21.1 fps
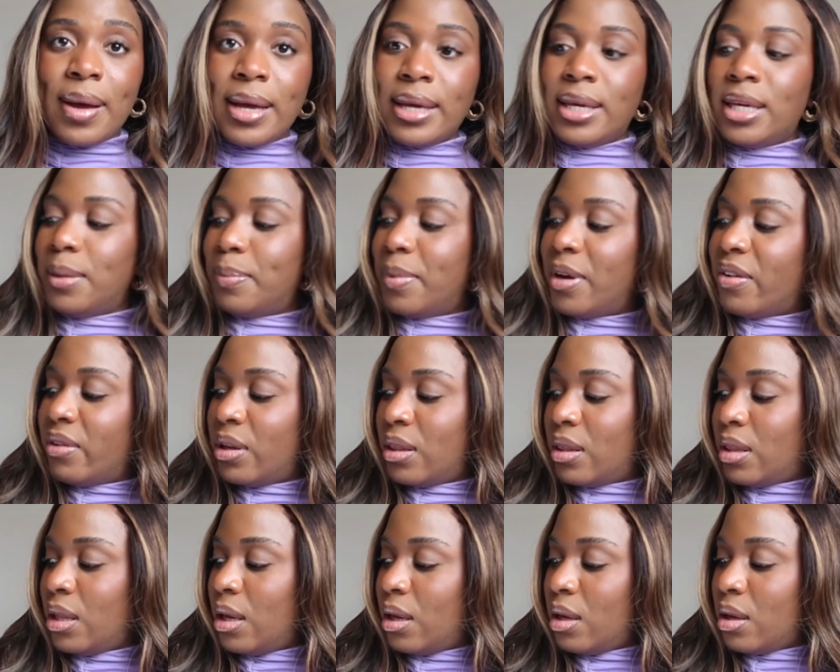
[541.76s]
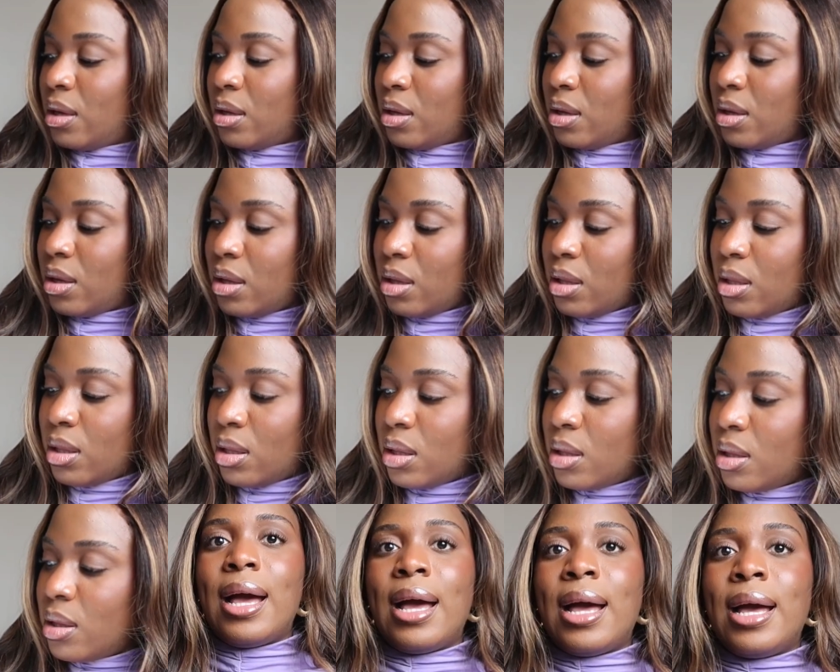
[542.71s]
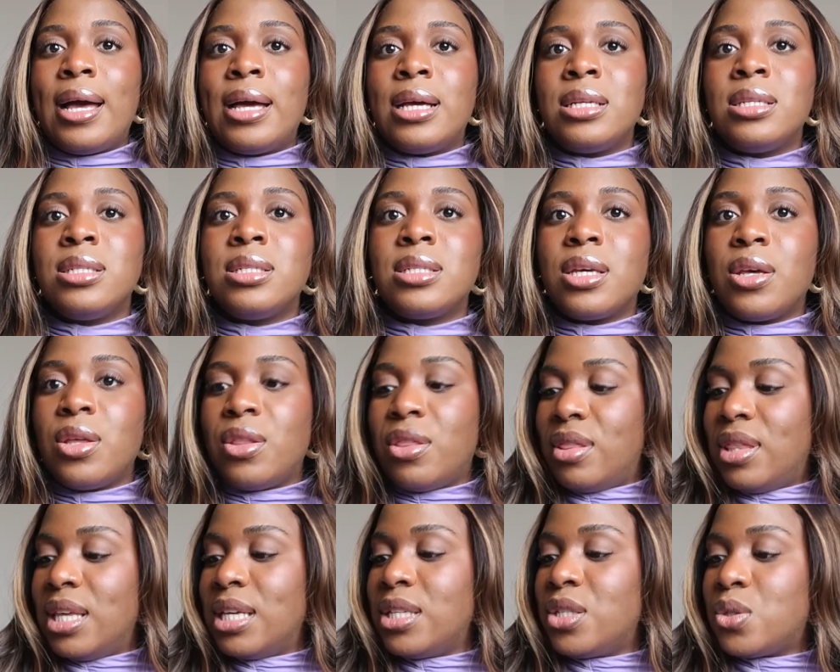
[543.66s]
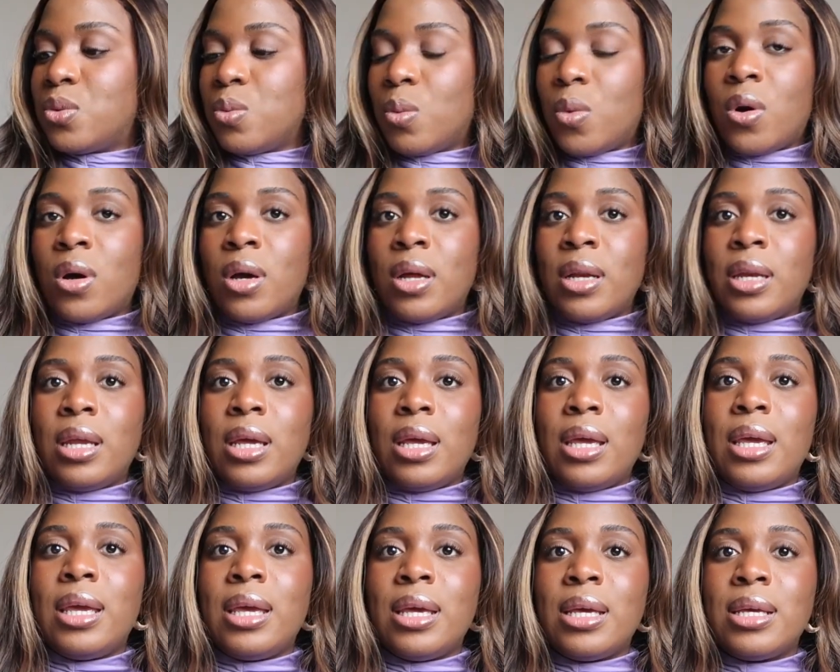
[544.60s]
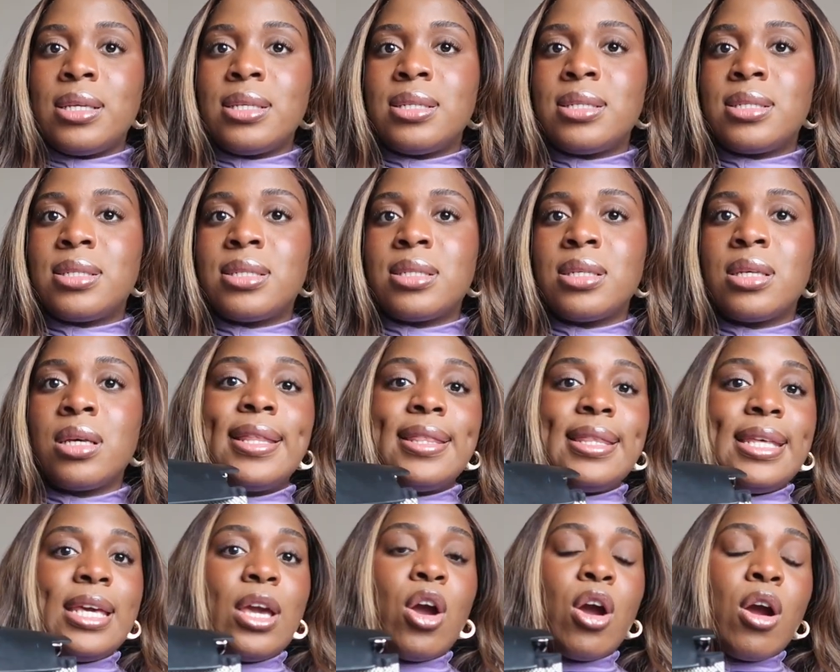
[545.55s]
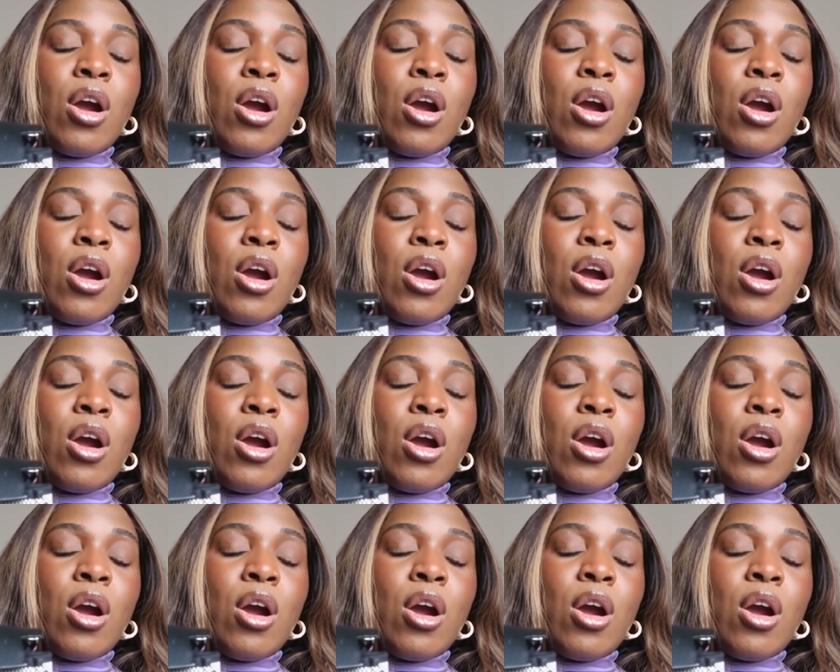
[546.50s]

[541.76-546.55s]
I keep everything. And this one is the